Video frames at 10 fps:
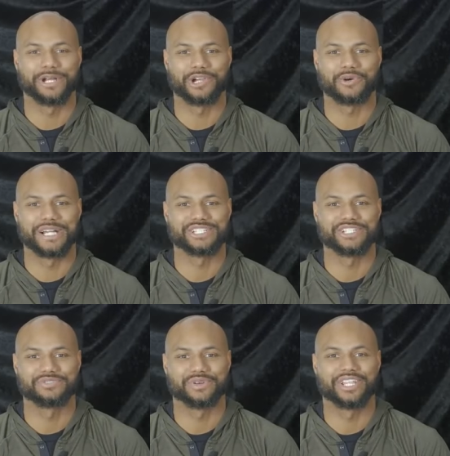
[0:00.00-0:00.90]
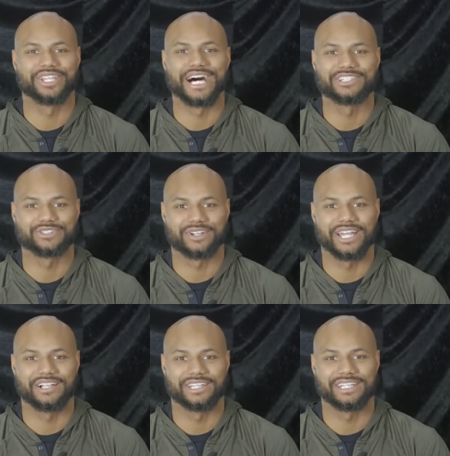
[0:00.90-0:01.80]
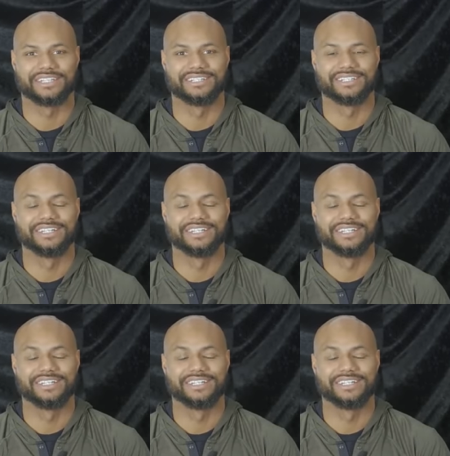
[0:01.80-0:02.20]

Better Questions with Alonzo Kelly.